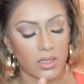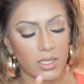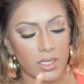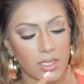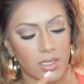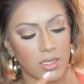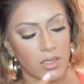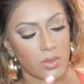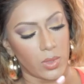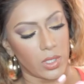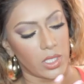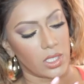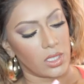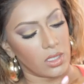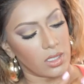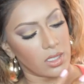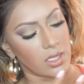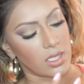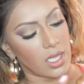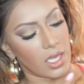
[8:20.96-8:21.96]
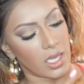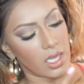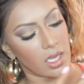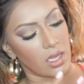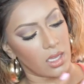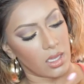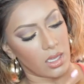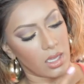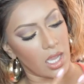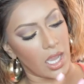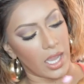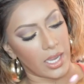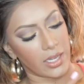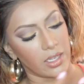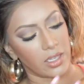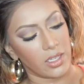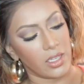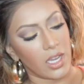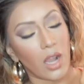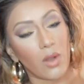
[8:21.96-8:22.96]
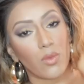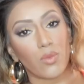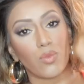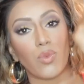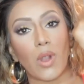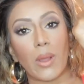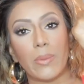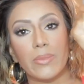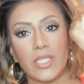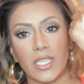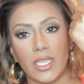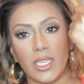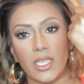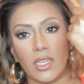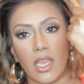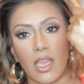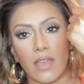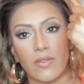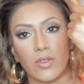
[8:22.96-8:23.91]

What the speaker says: This is what it looks like, kind of, not rubbed in,